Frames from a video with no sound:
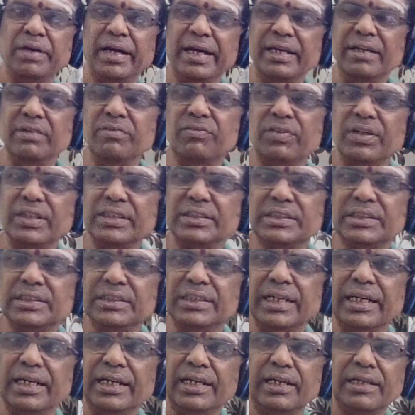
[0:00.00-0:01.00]
manifest
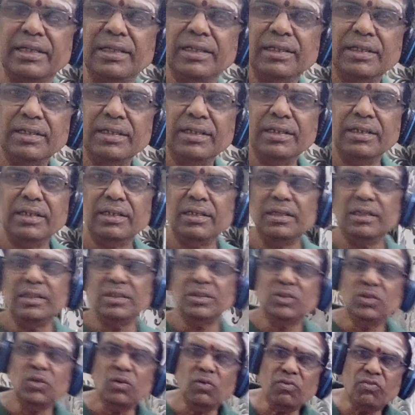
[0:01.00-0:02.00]
there.
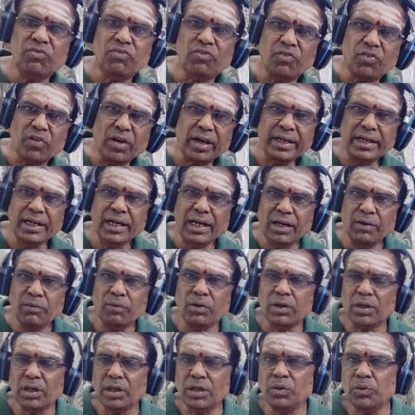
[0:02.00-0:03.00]
So finally,
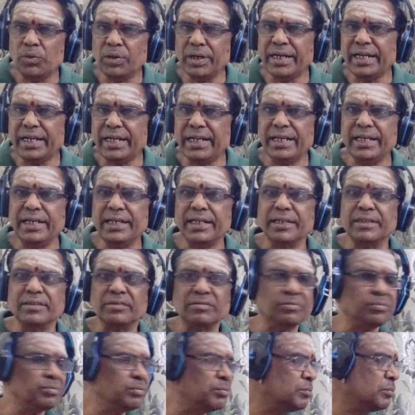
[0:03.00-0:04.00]
what are you
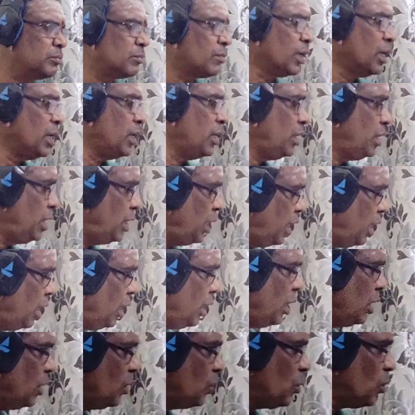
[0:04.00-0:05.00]
getting? Till
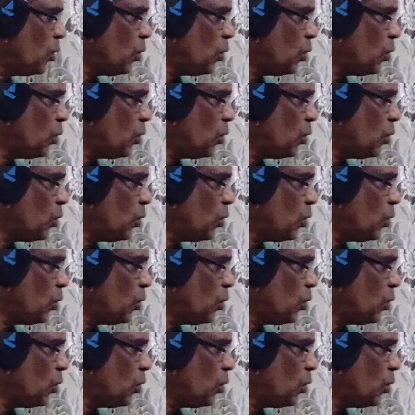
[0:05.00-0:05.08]
you